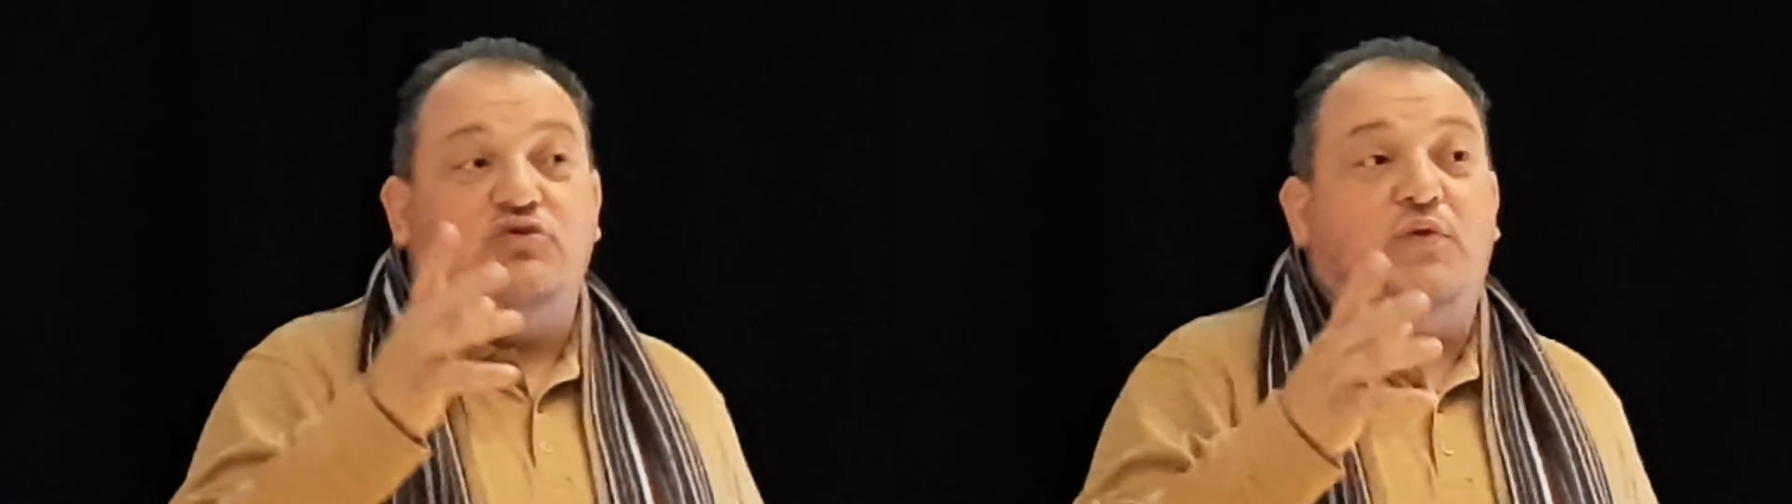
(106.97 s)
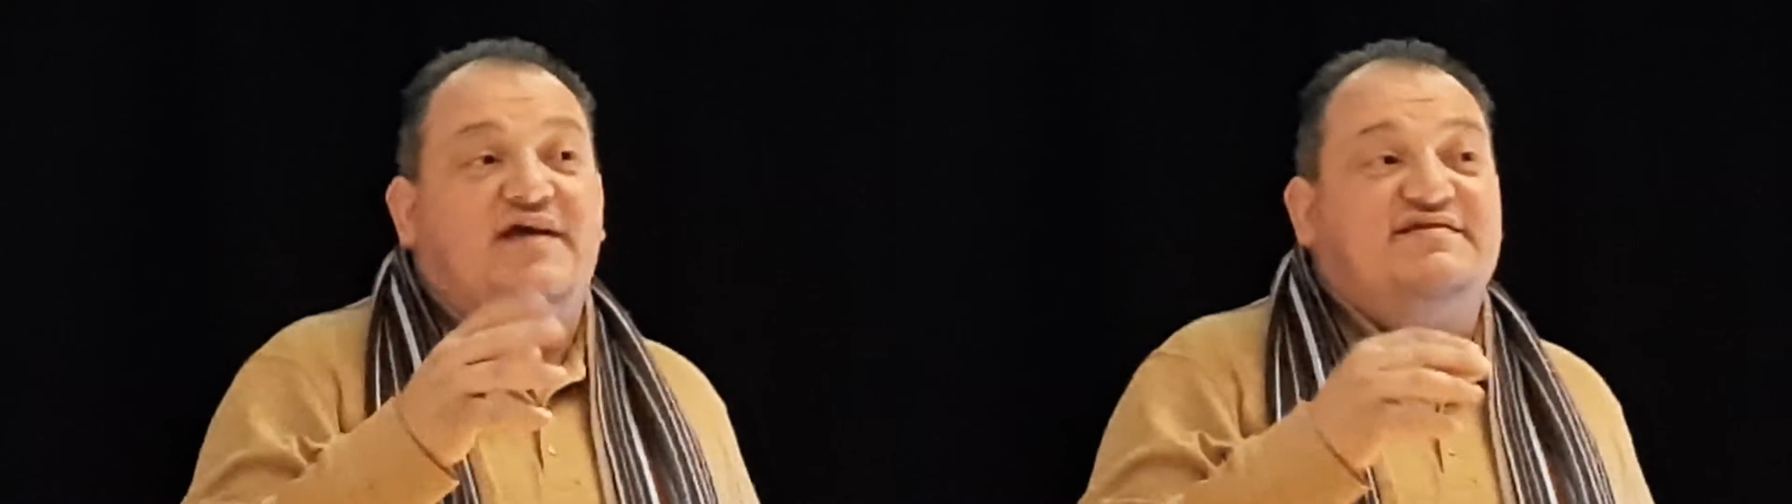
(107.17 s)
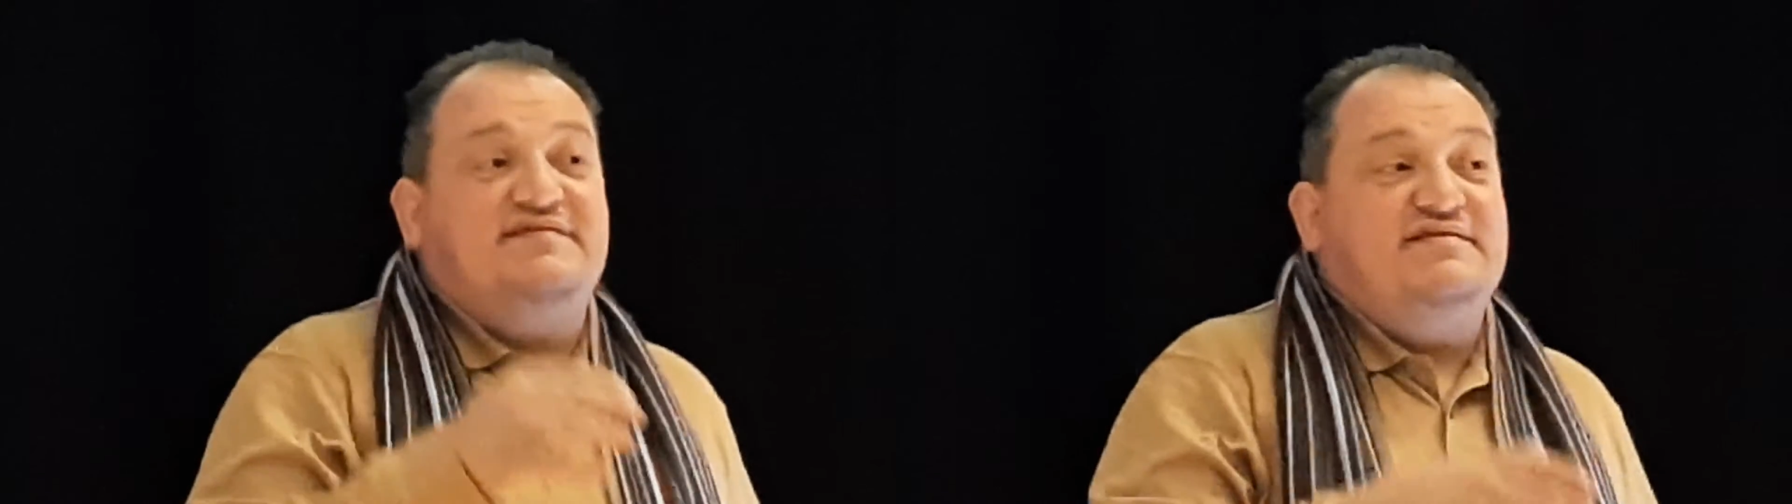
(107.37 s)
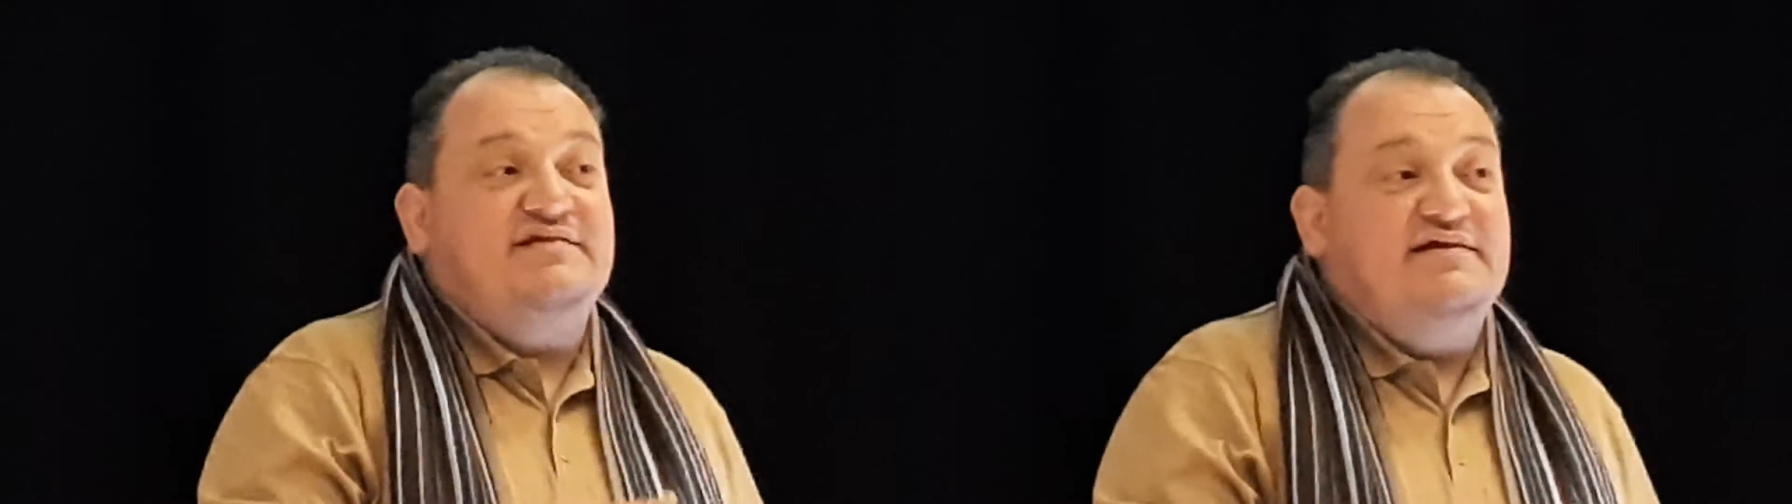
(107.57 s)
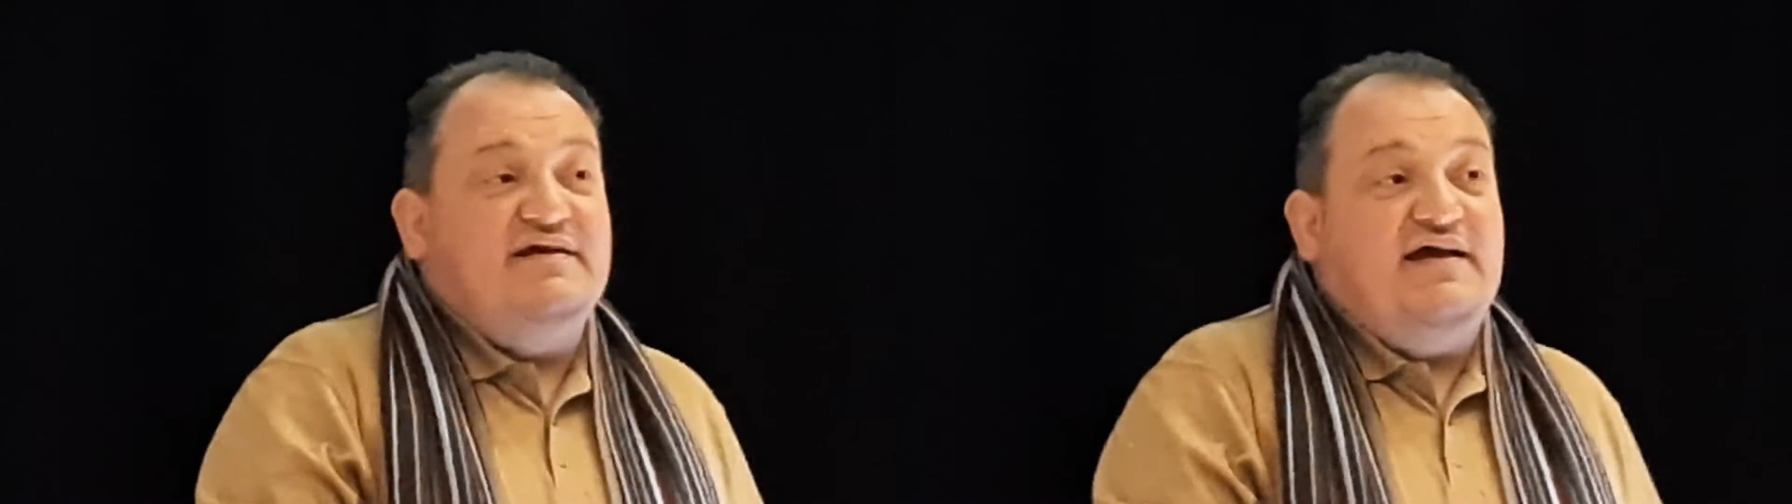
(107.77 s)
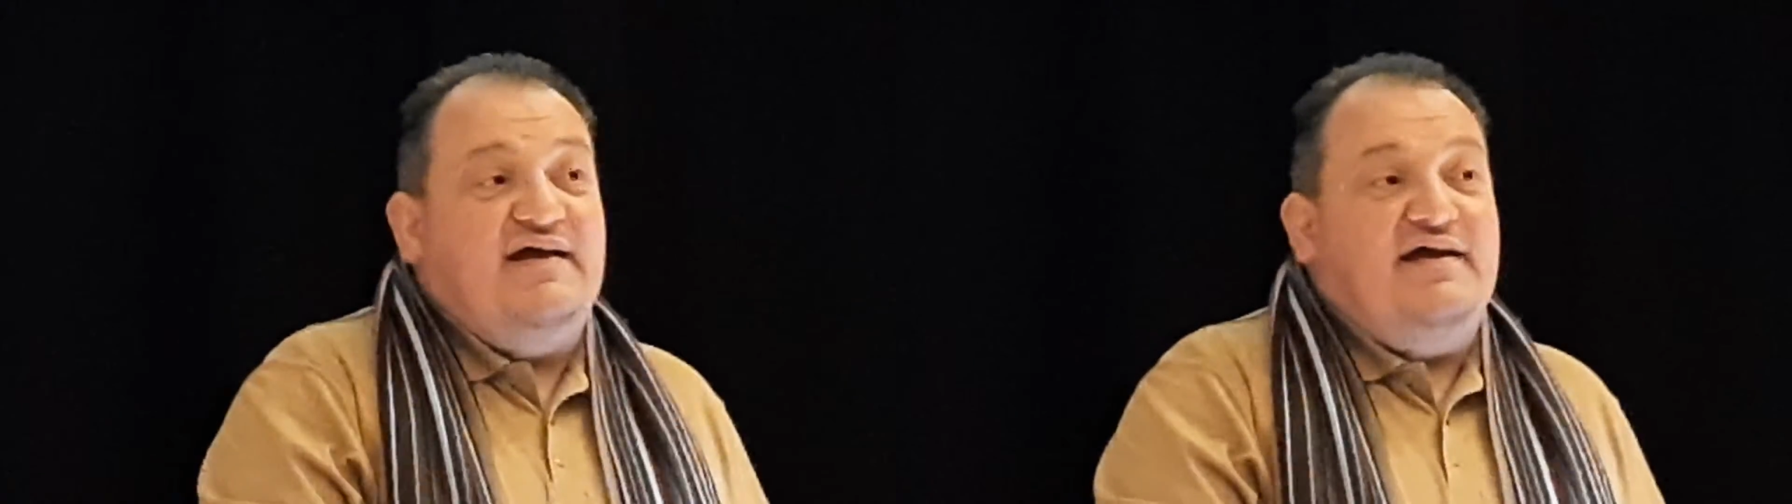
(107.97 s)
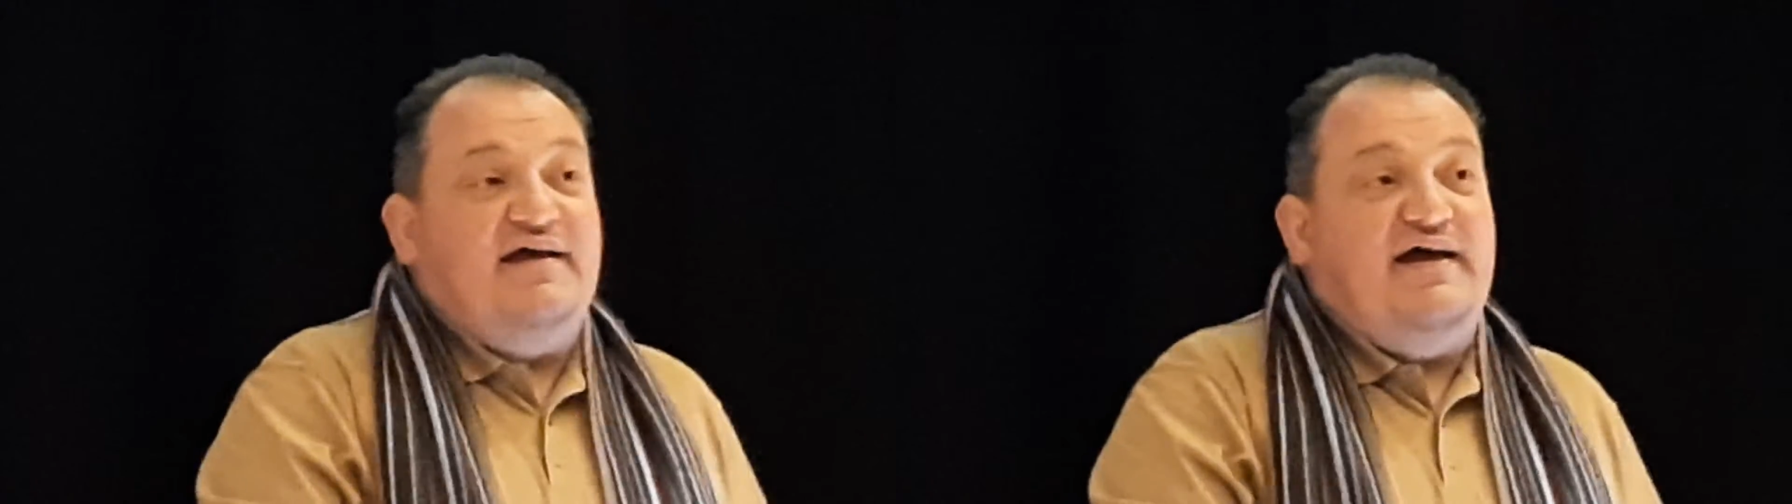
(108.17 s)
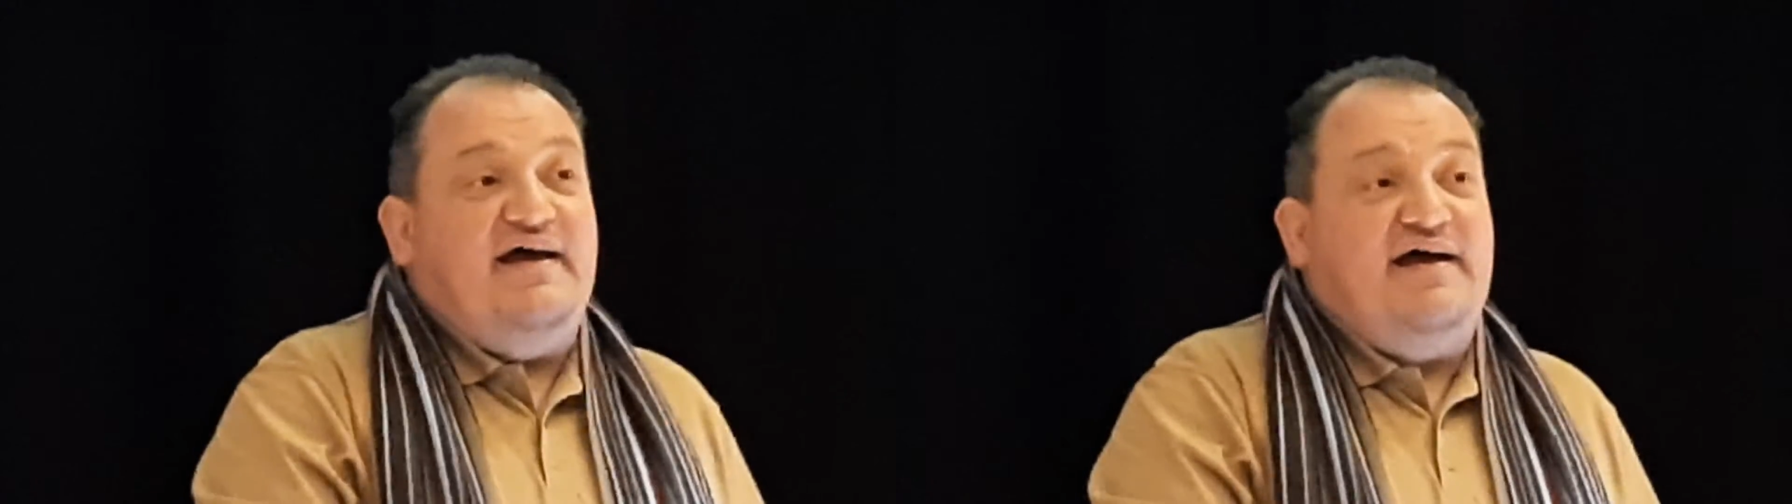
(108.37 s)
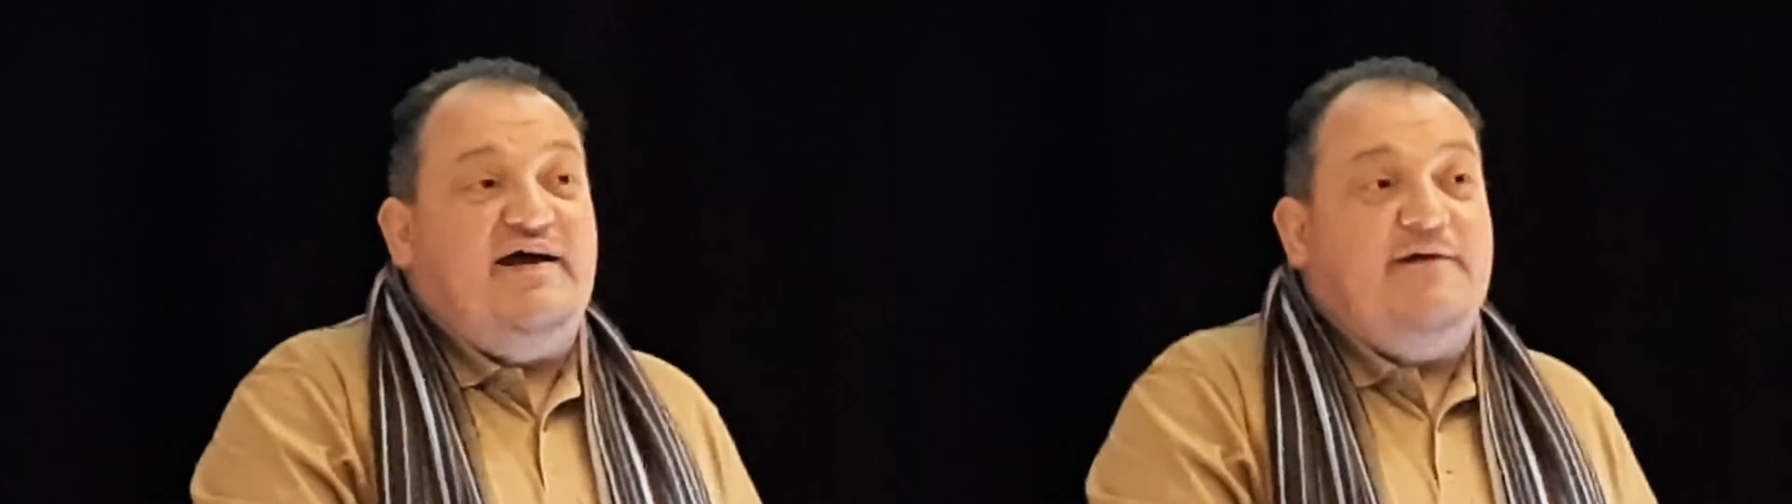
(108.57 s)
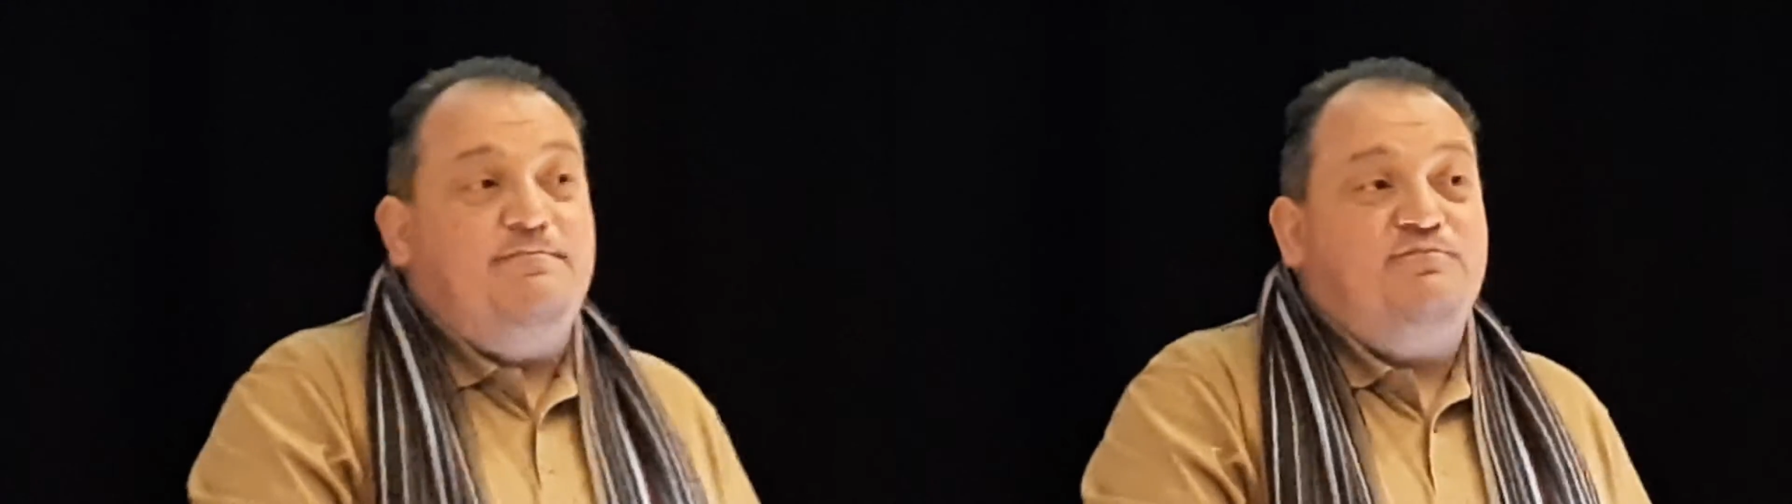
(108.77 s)
to as
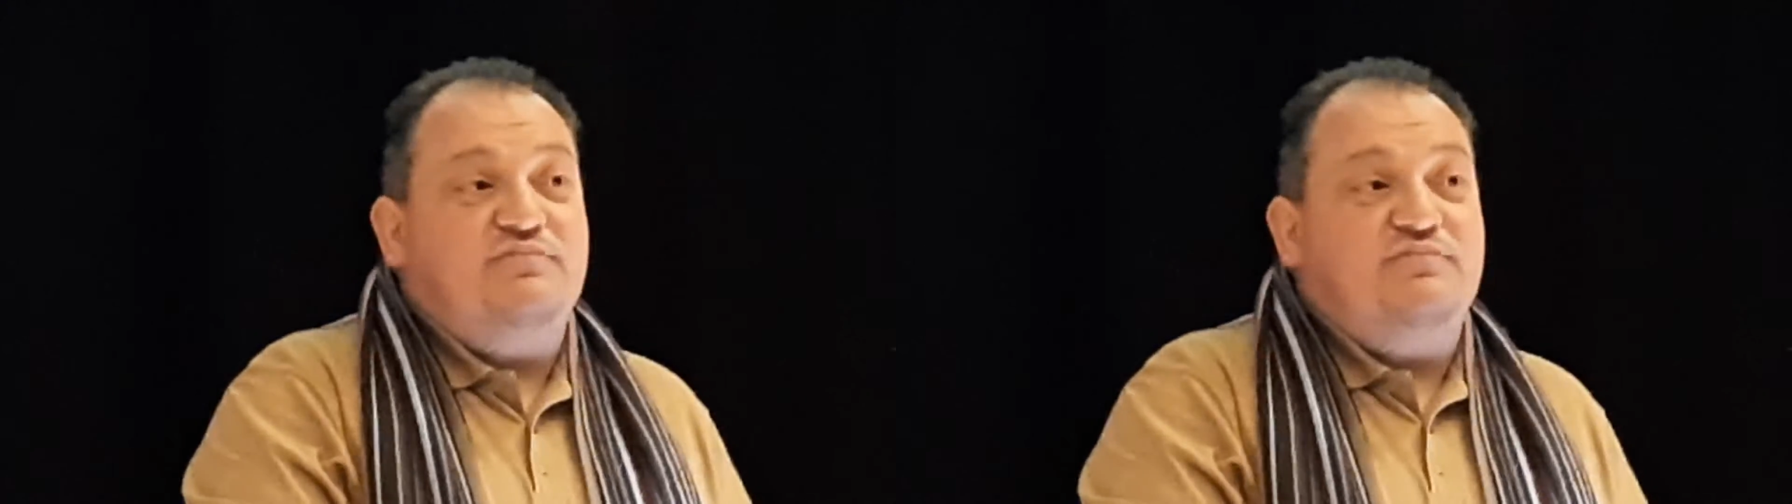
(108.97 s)
a